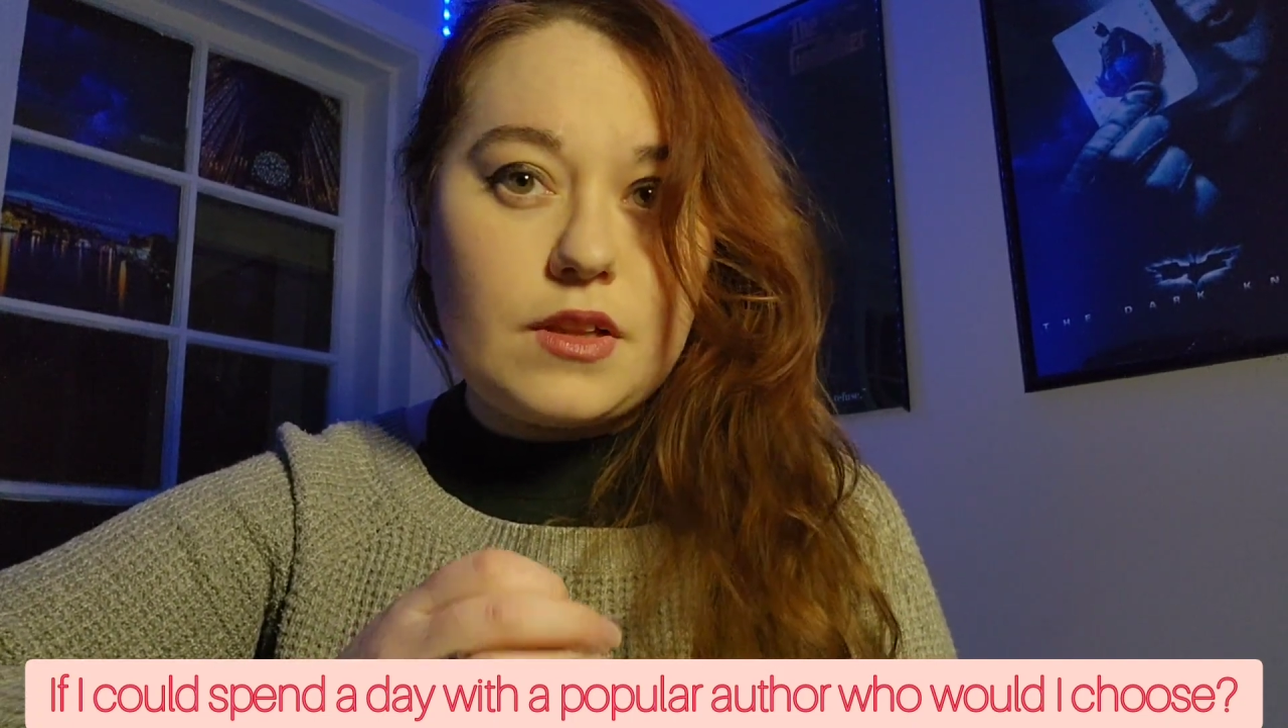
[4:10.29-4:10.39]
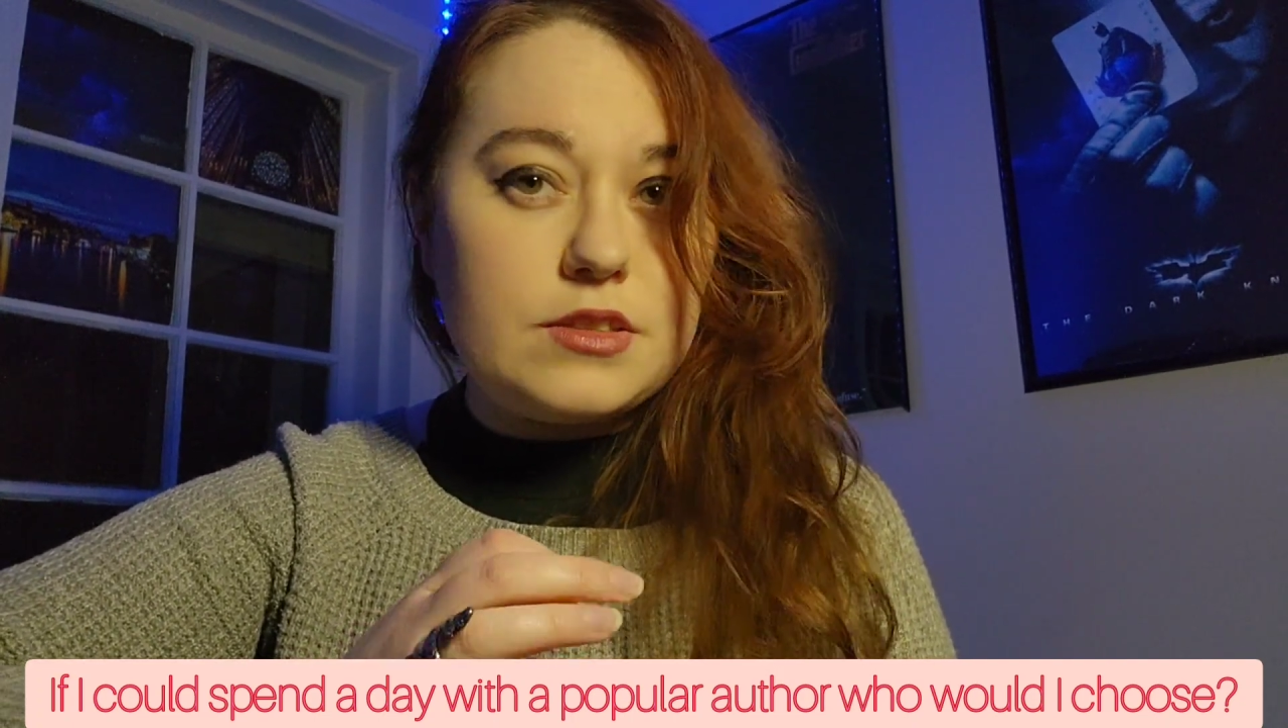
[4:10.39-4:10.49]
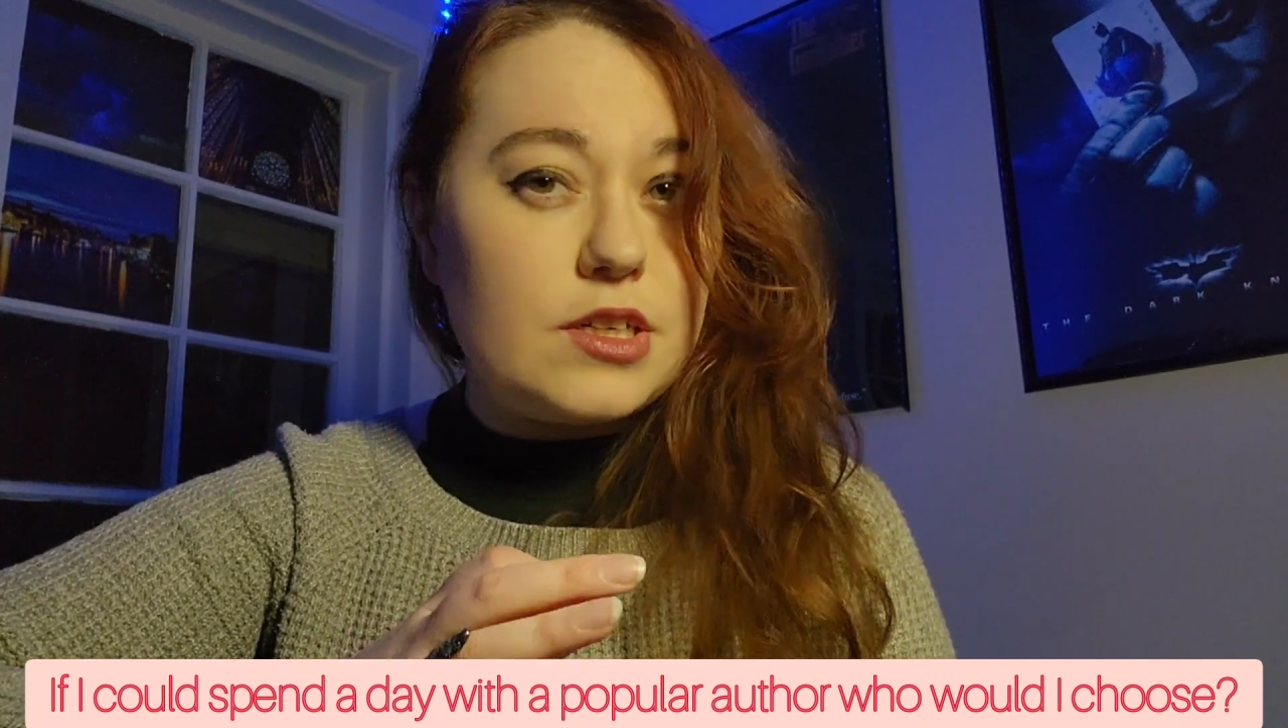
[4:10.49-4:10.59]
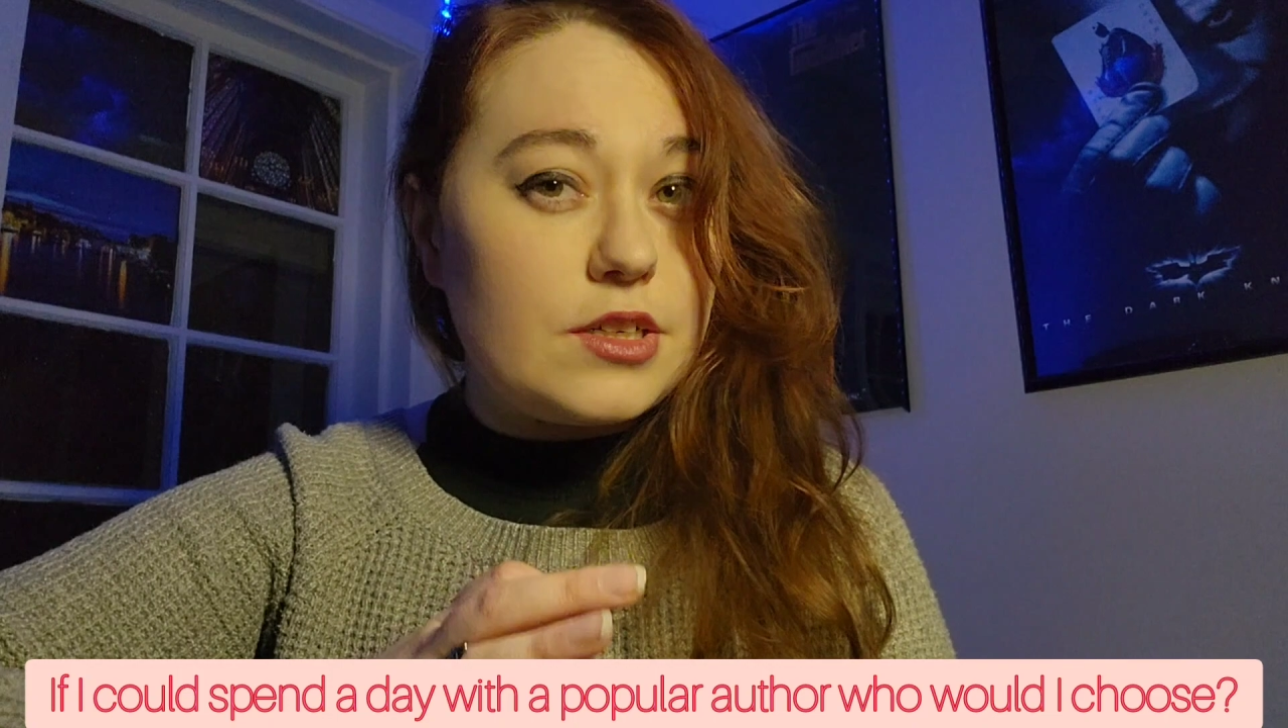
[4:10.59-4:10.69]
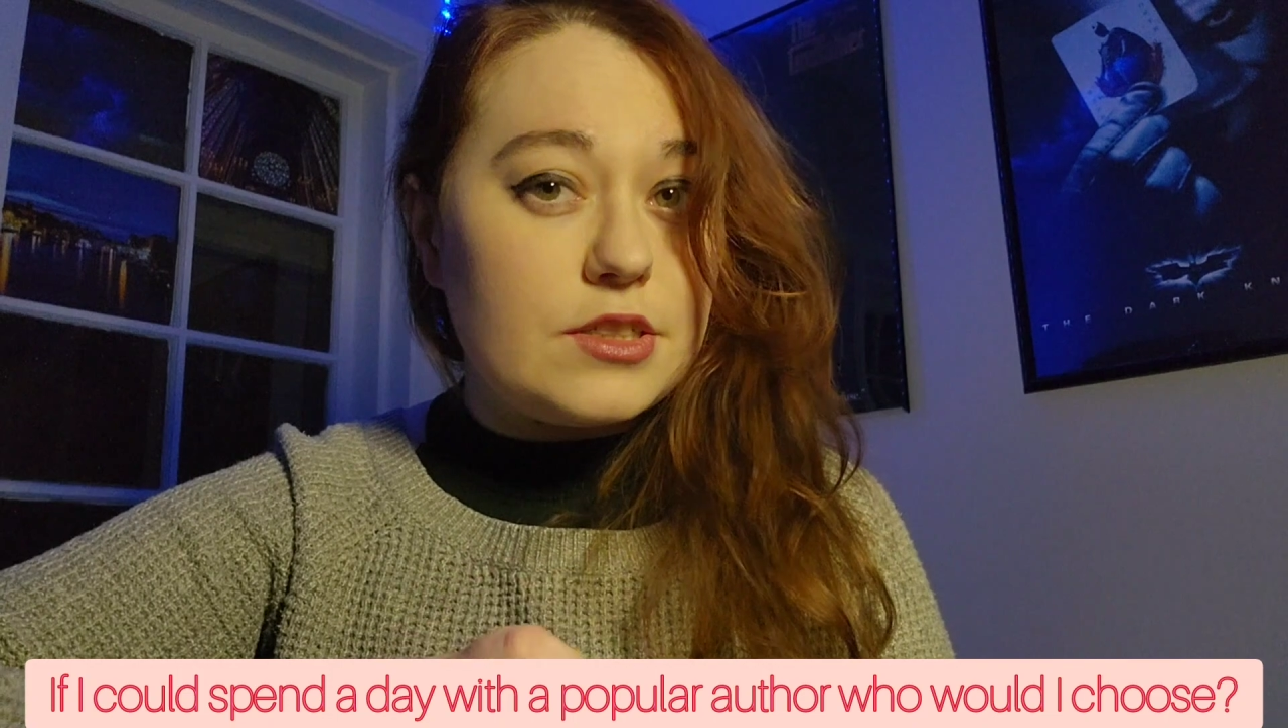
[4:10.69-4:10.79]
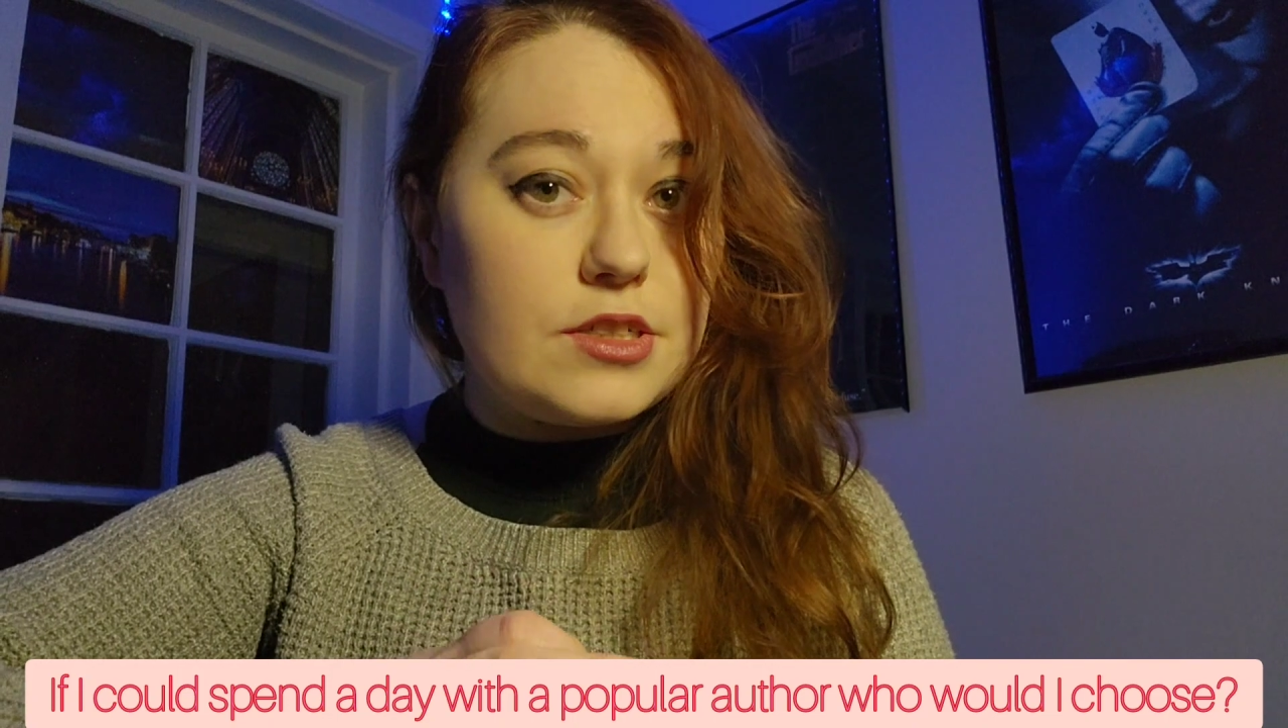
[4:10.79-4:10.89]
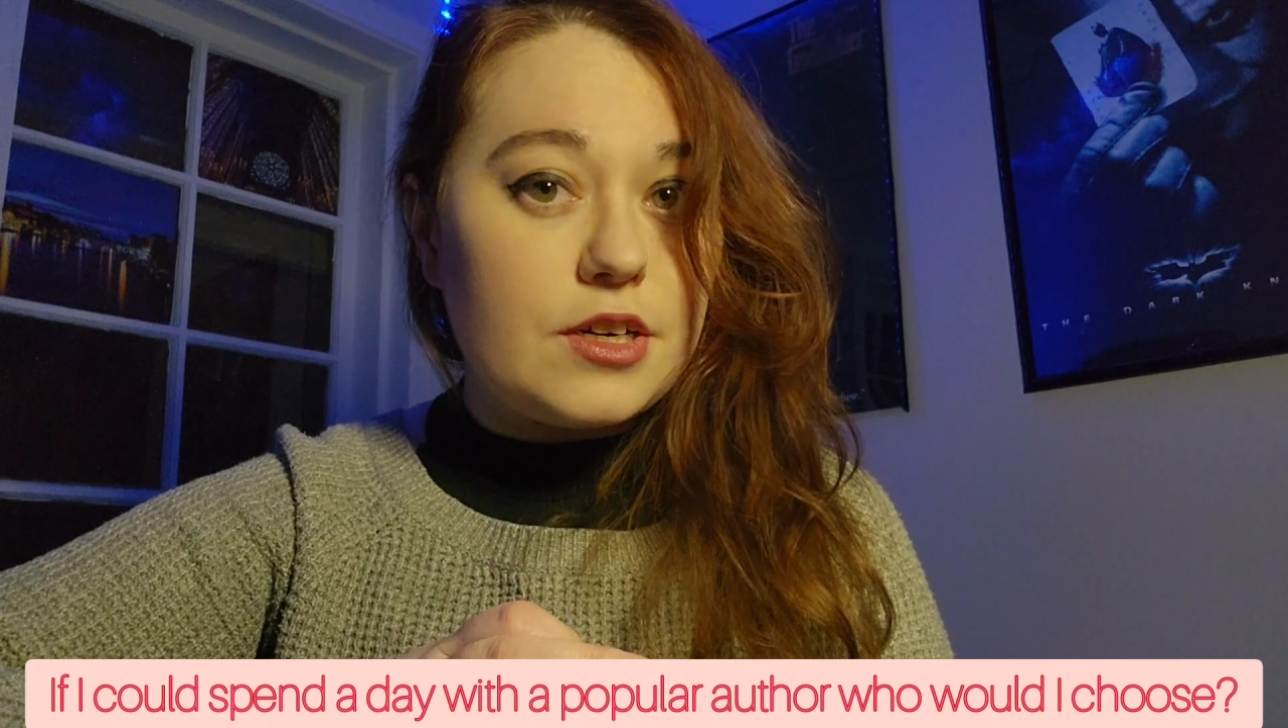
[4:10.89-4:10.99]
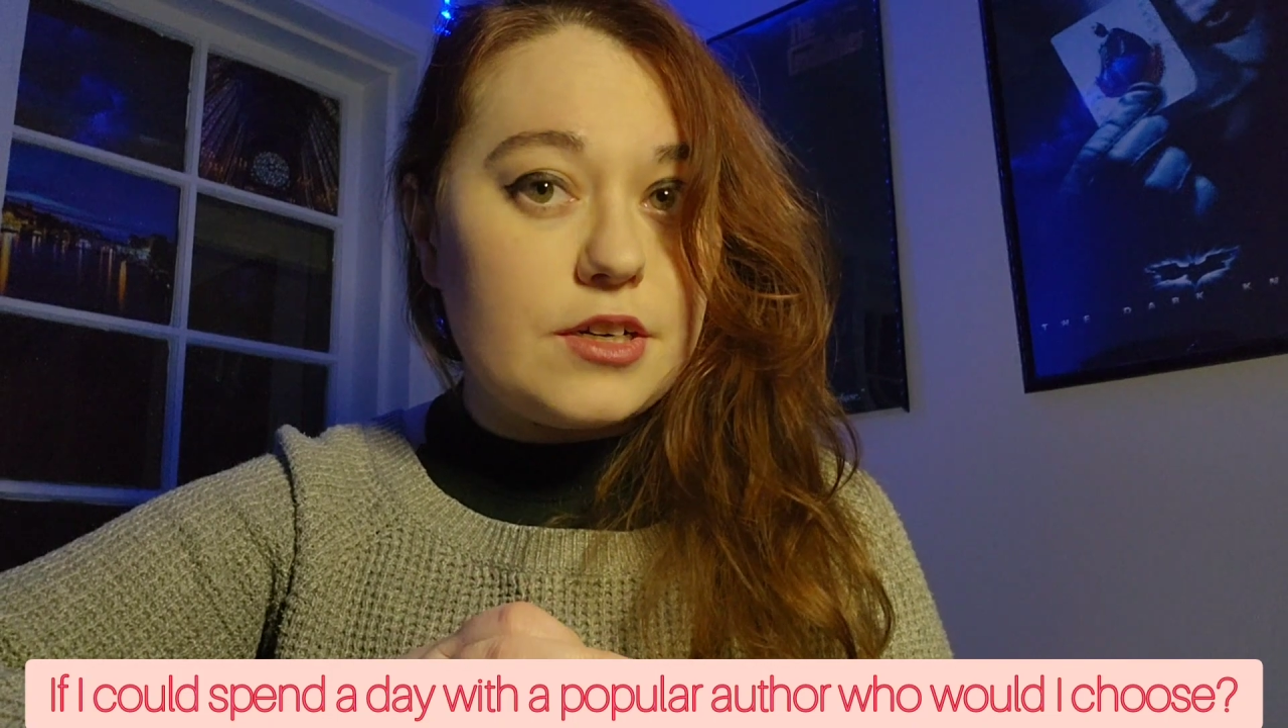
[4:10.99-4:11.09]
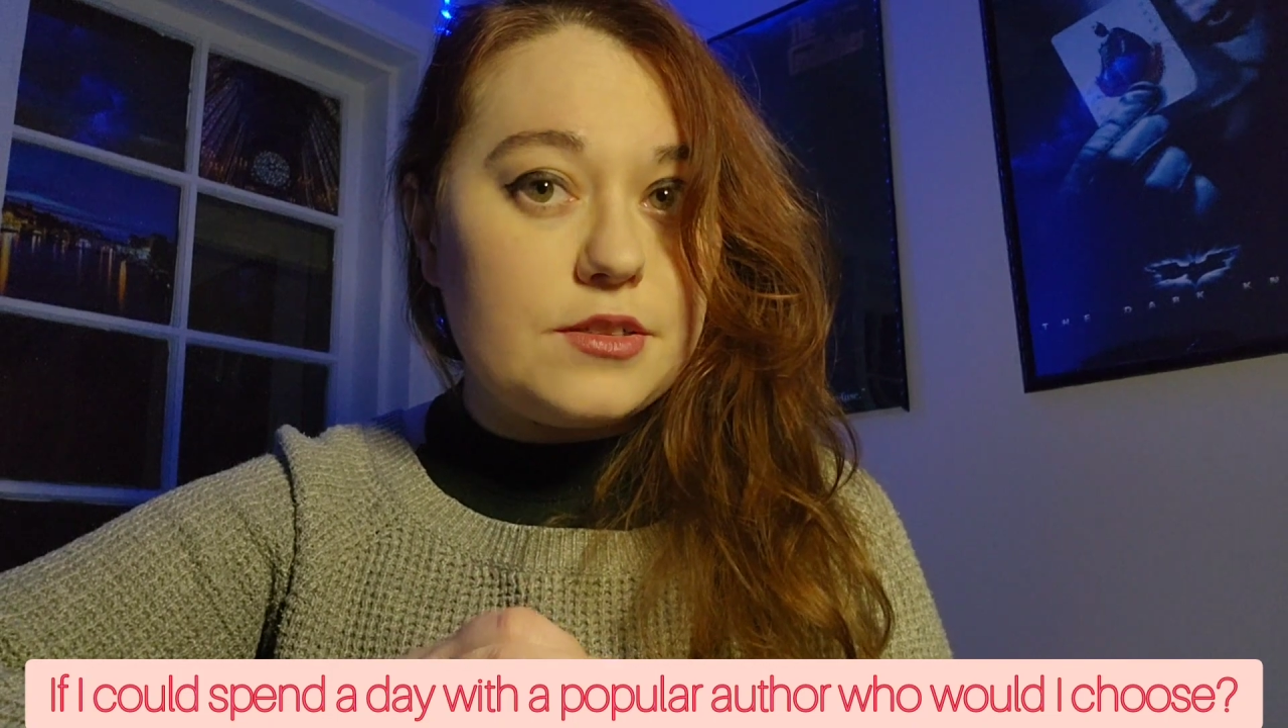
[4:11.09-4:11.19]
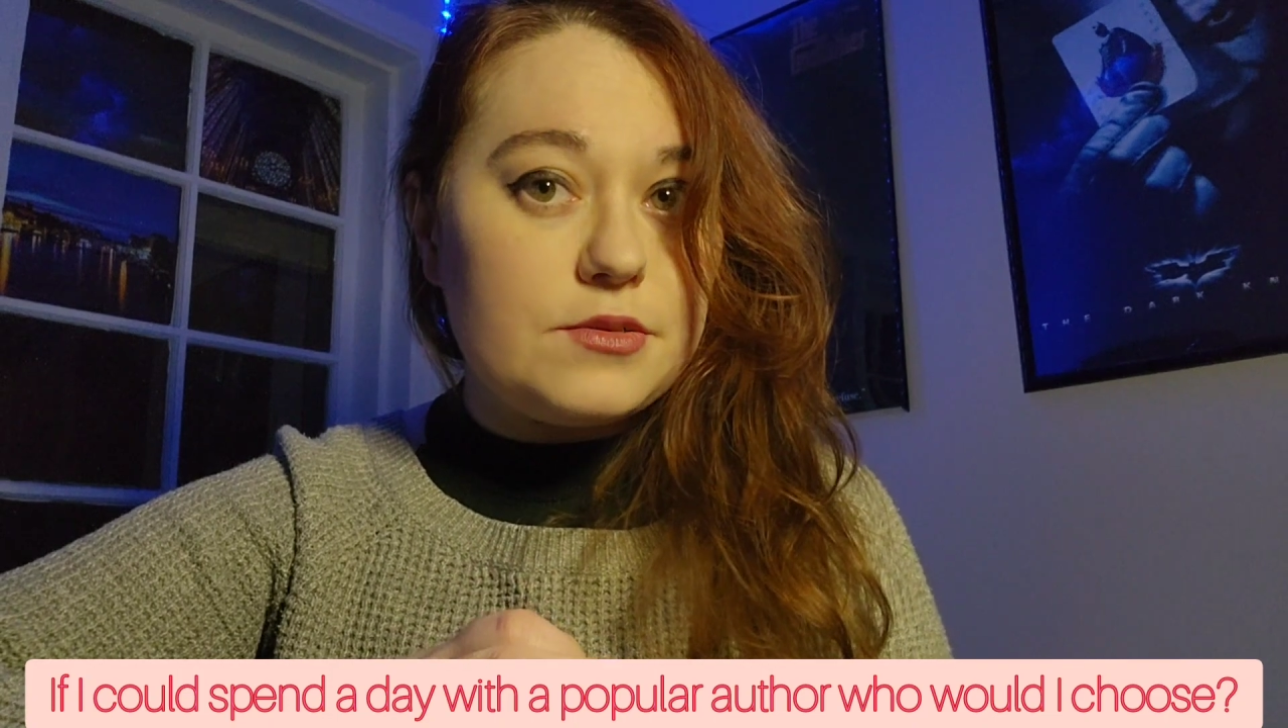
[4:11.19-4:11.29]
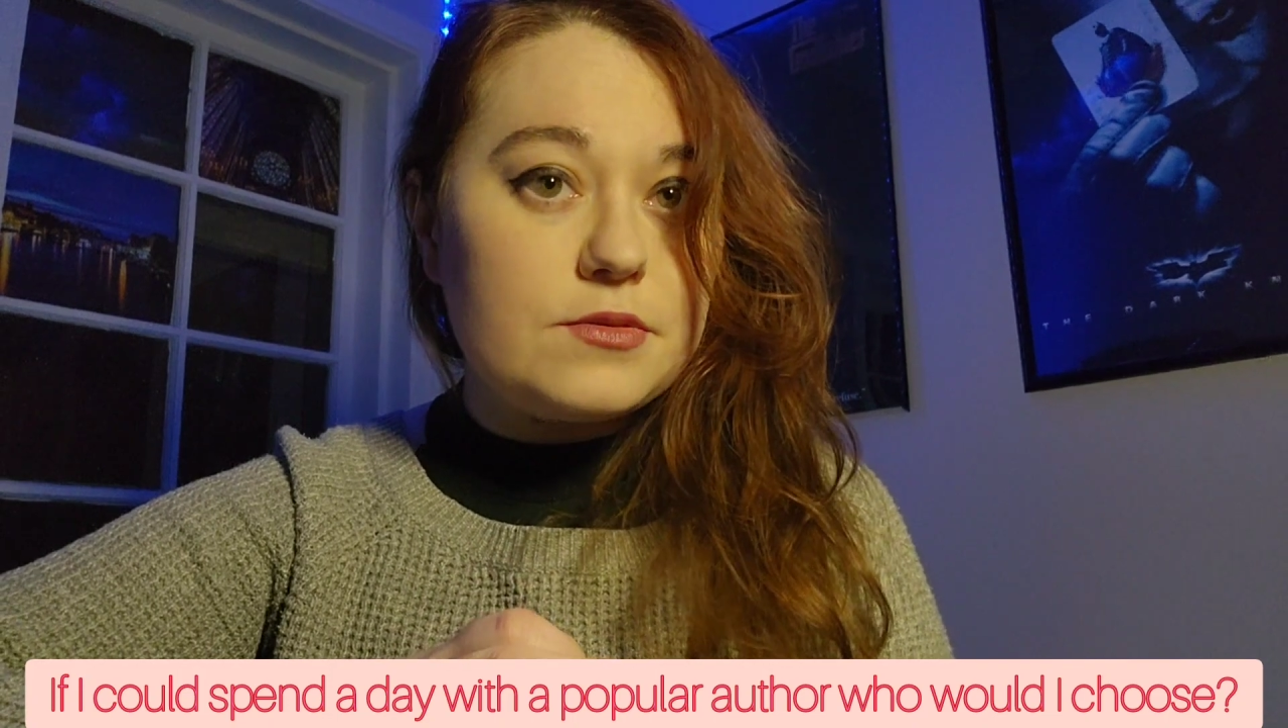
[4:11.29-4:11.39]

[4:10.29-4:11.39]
Donna Tartt.